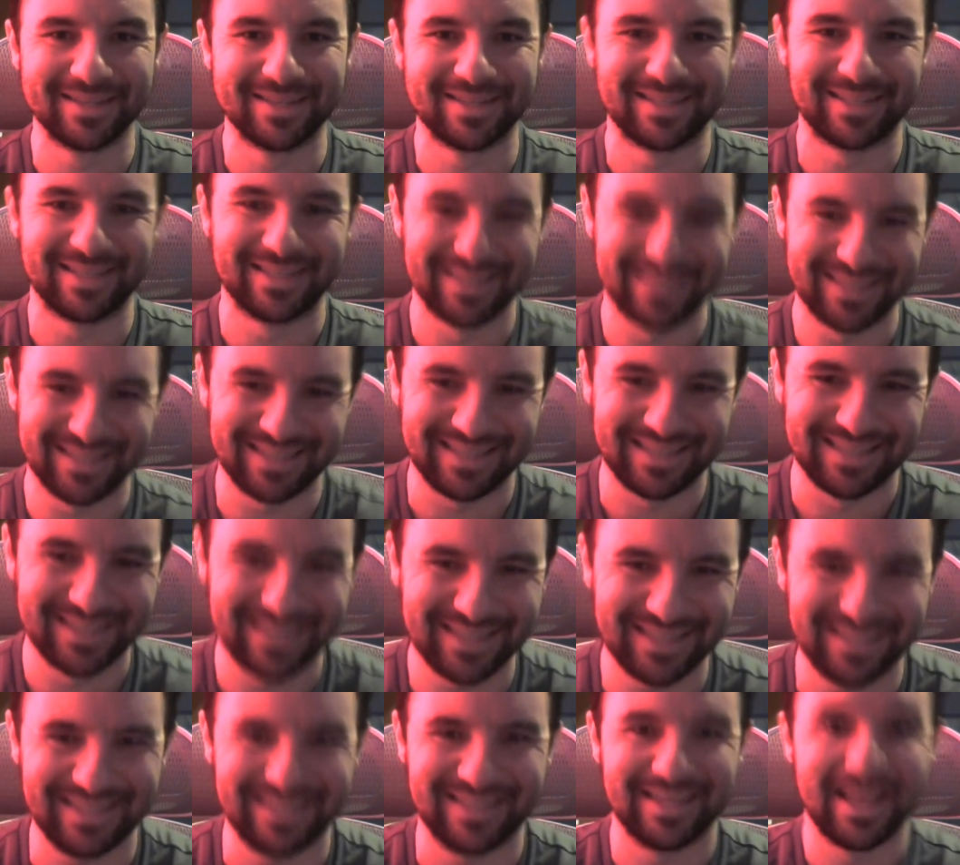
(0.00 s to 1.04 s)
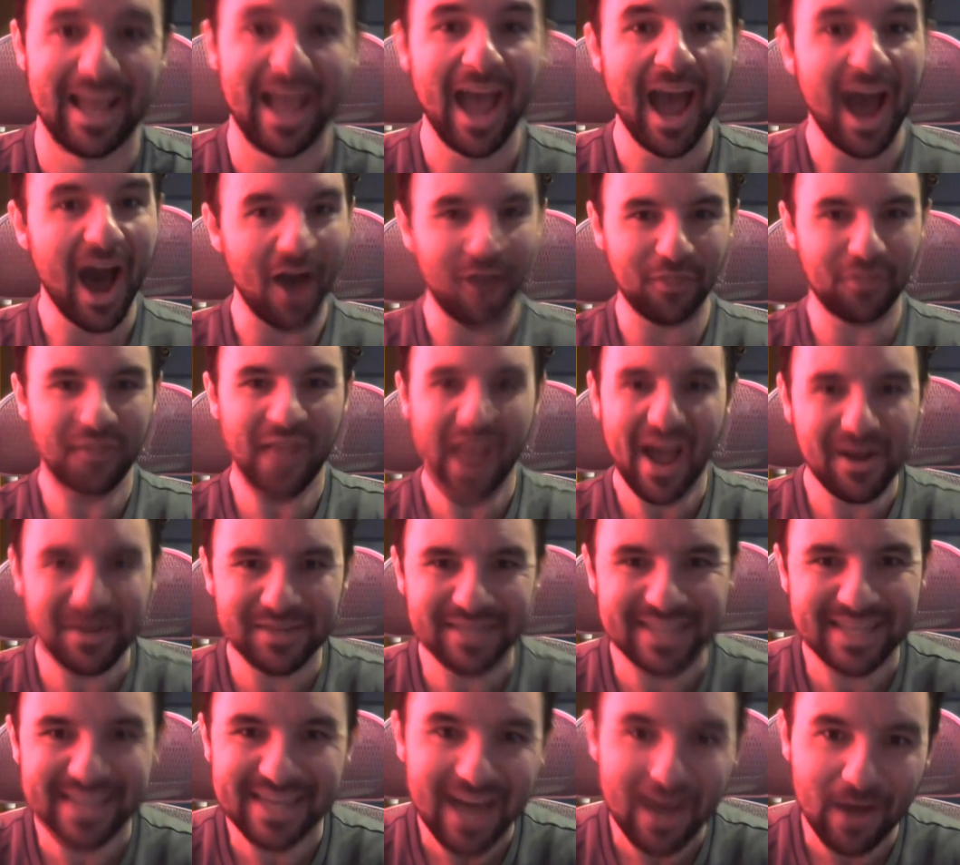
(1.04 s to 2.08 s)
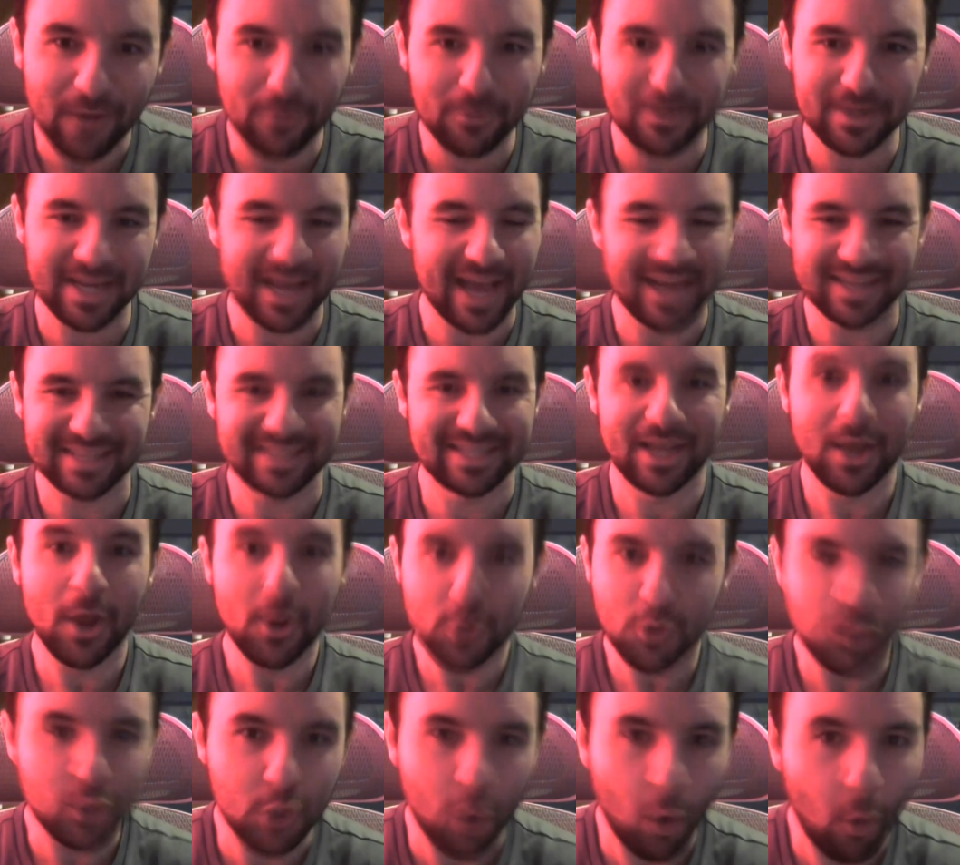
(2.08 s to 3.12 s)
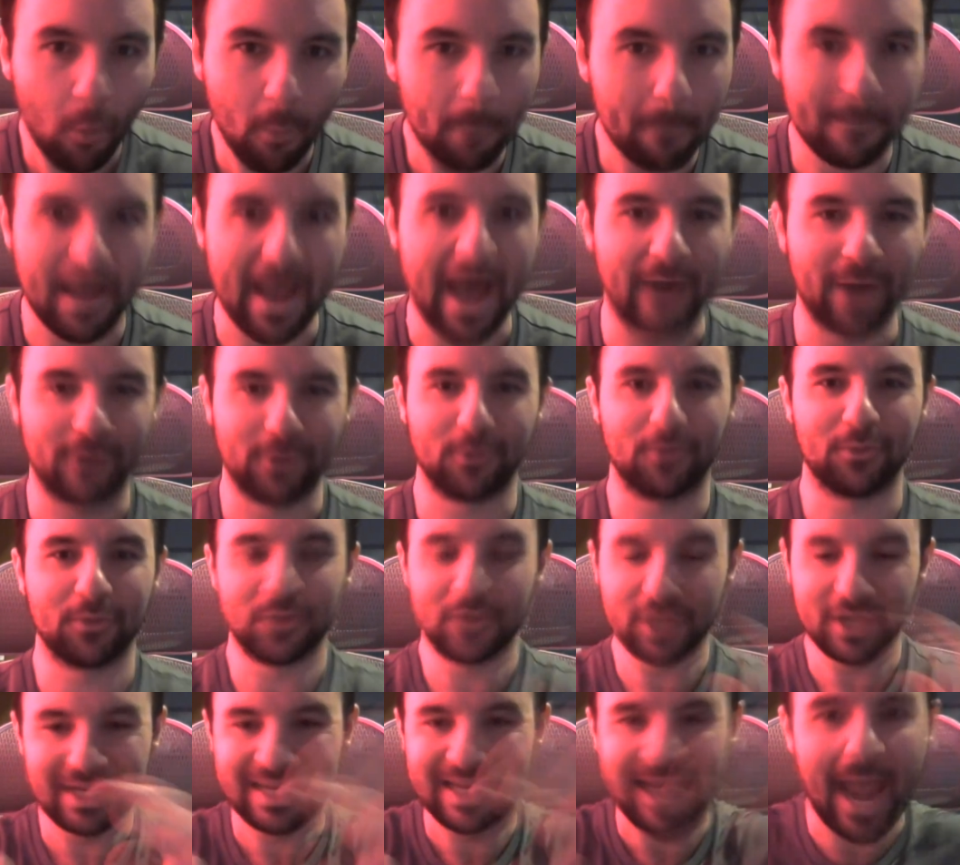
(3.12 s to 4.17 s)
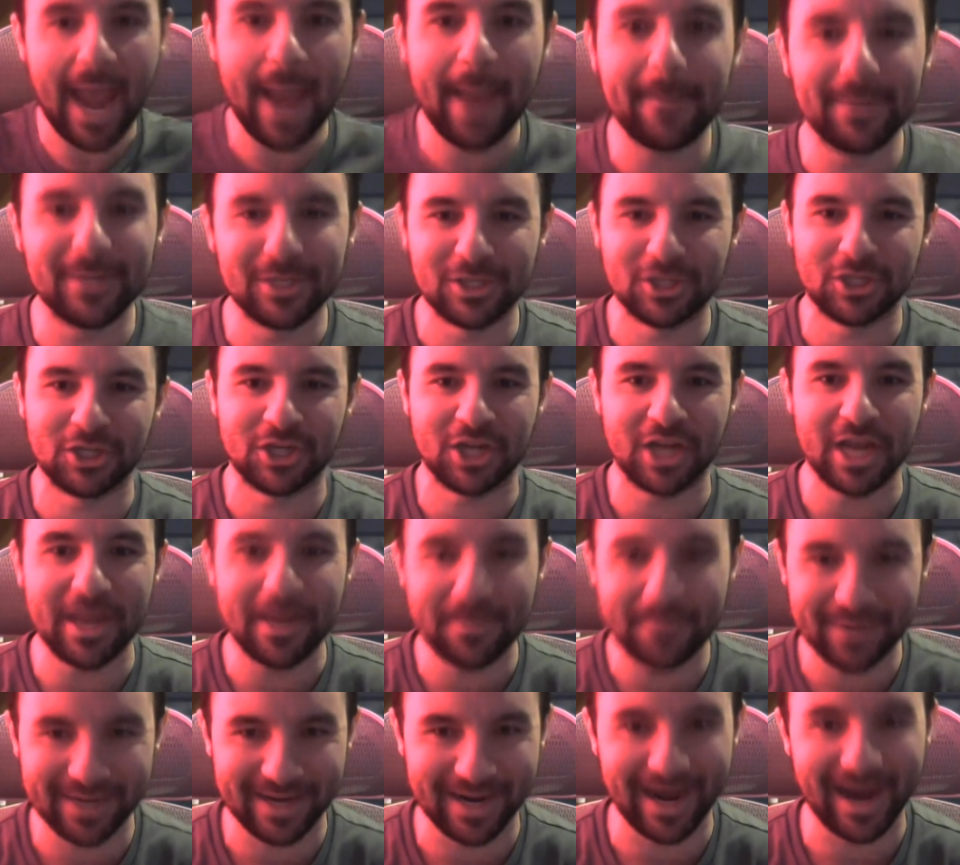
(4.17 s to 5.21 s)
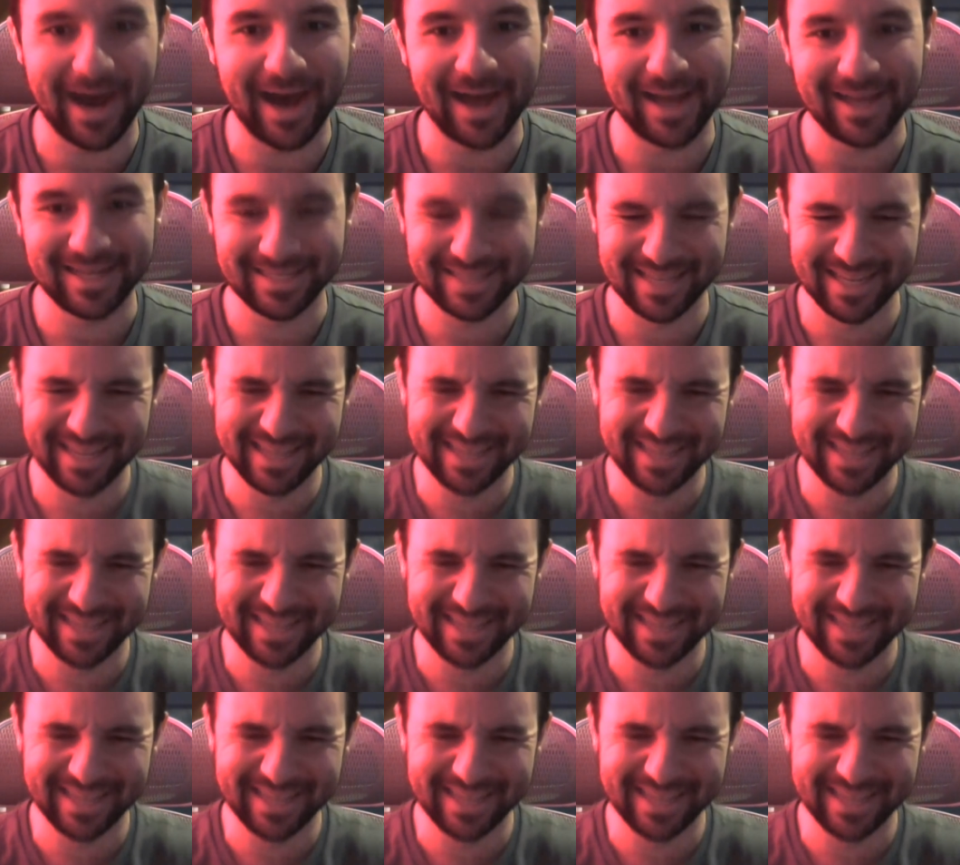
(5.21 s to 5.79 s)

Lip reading: $1,000 decks don't matter. The game is cheap, guys.